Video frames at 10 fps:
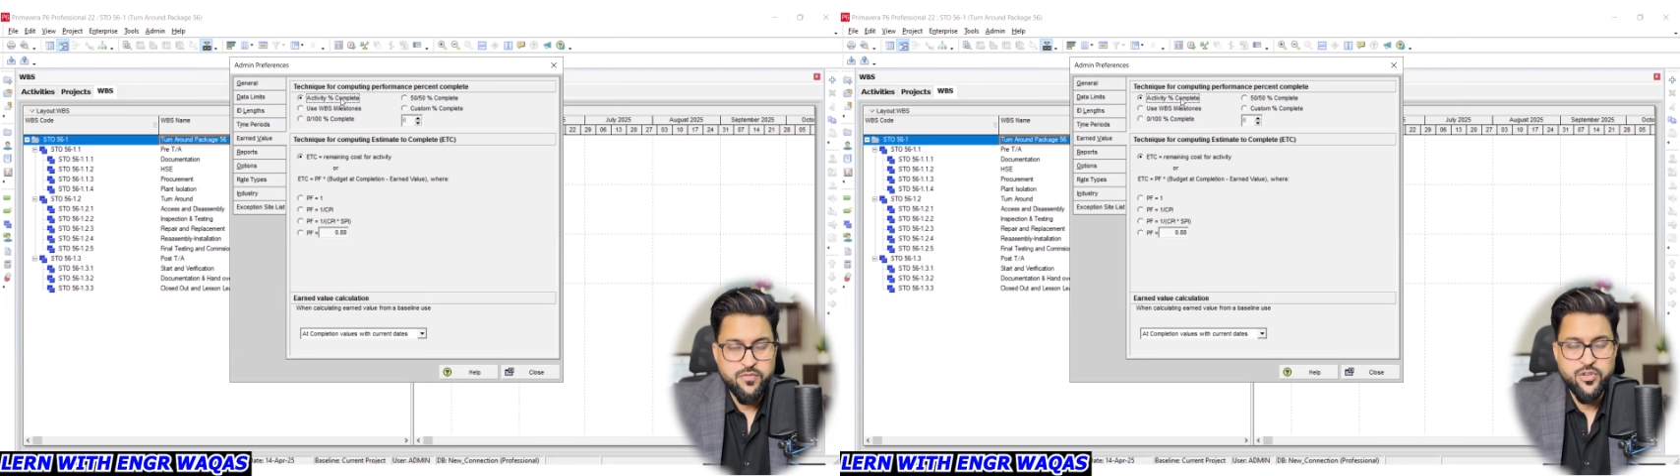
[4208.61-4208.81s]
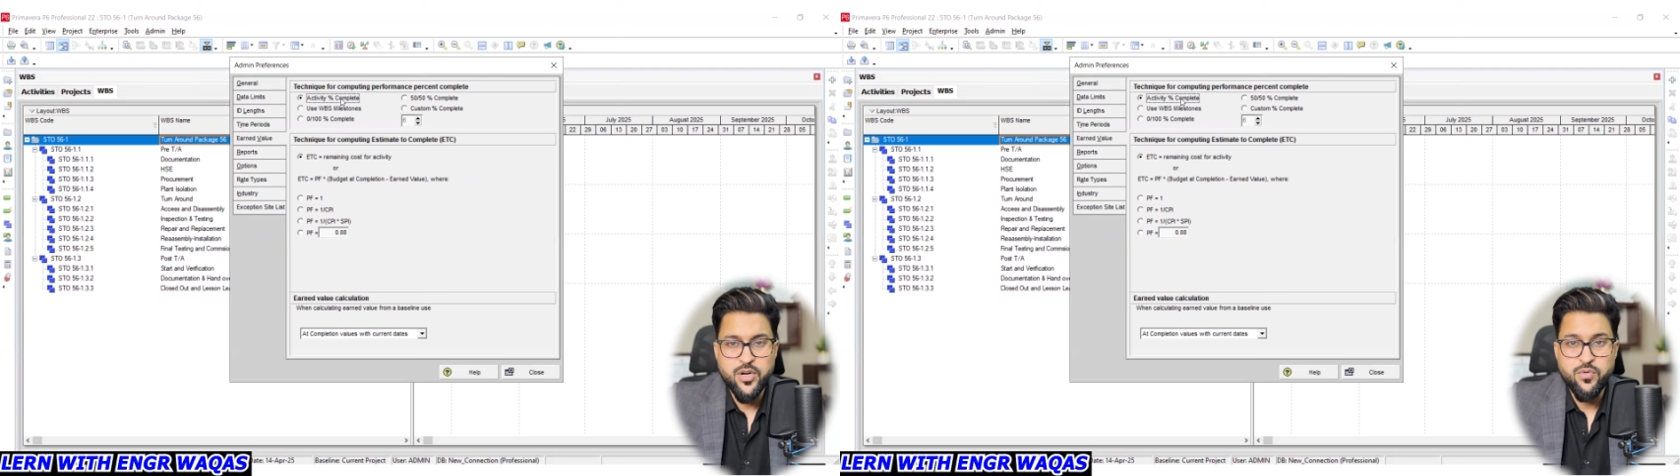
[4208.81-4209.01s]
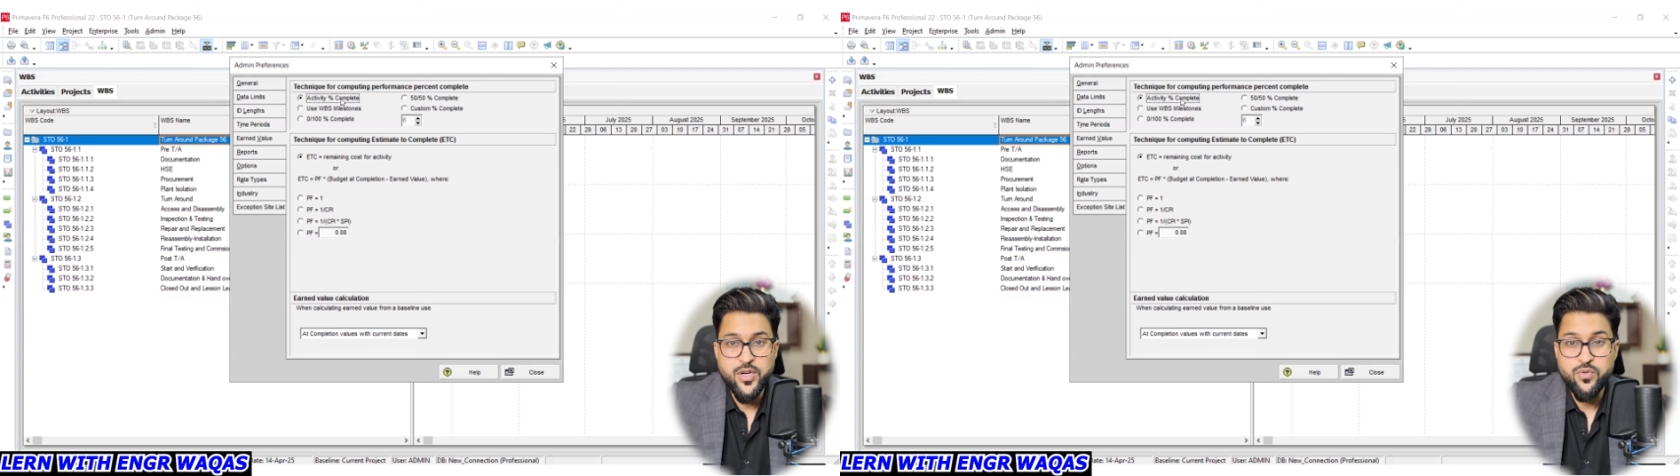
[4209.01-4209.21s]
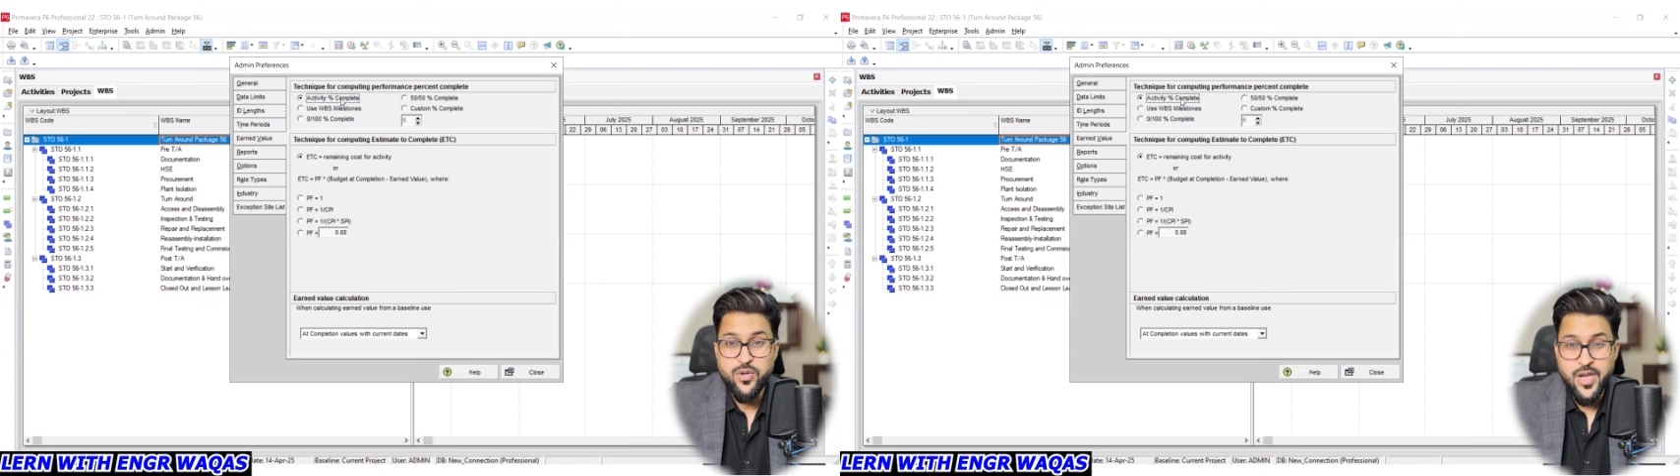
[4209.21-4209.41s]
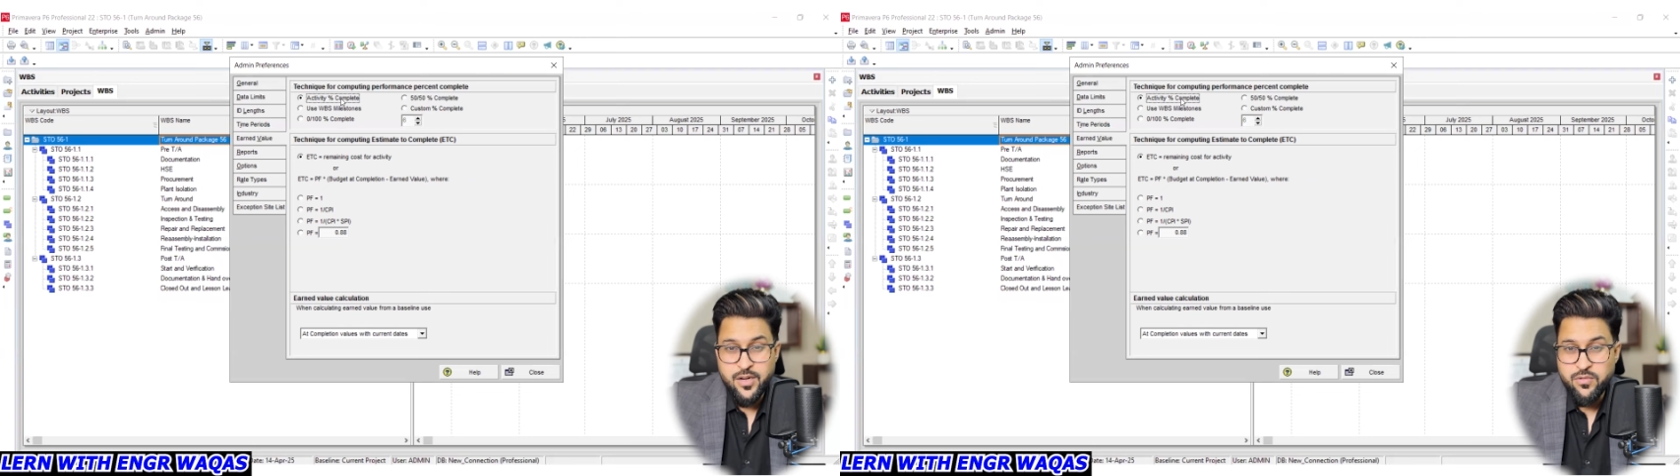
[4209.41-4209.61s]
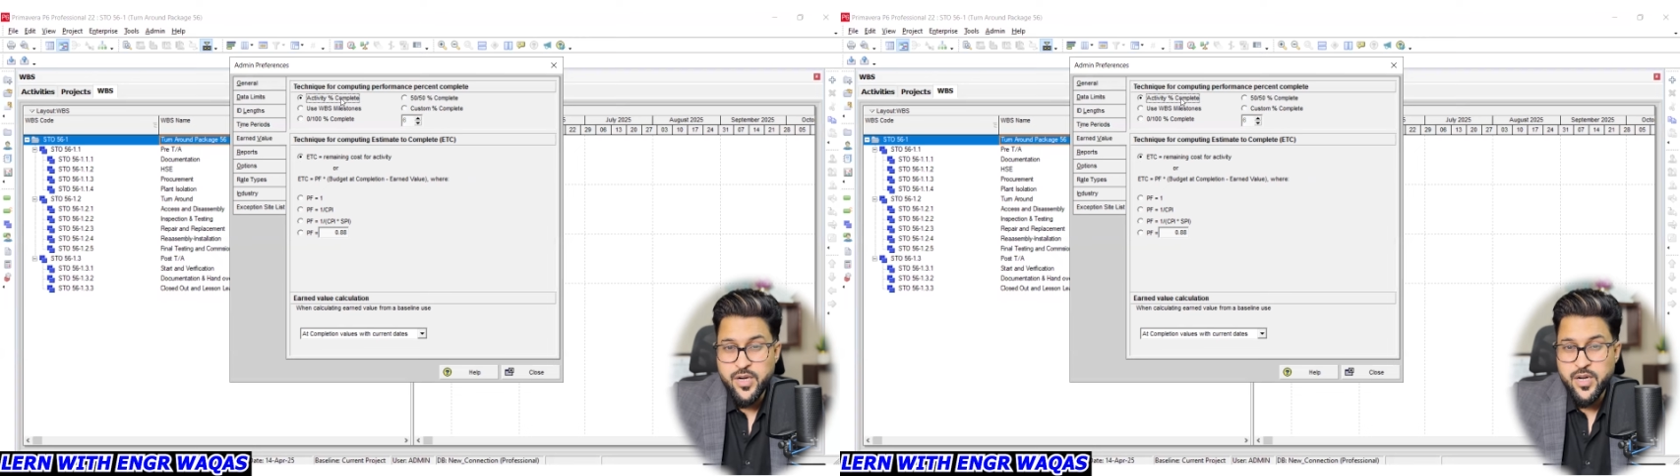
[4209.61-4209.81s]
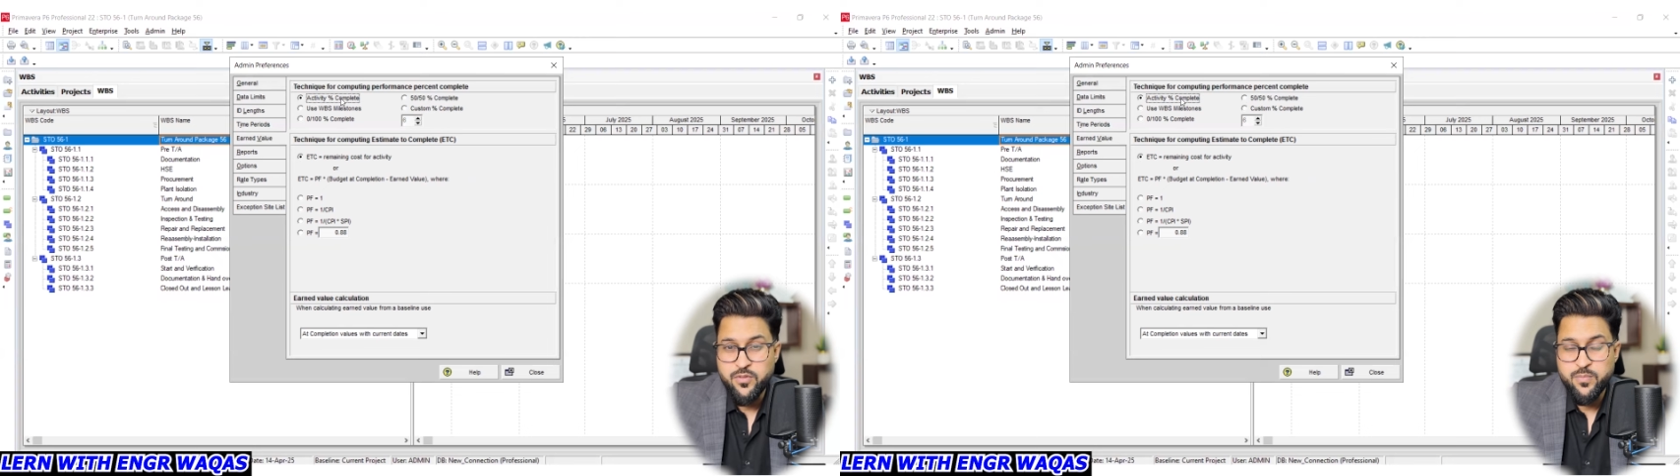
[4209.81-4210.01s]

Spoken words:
We are going to calculate our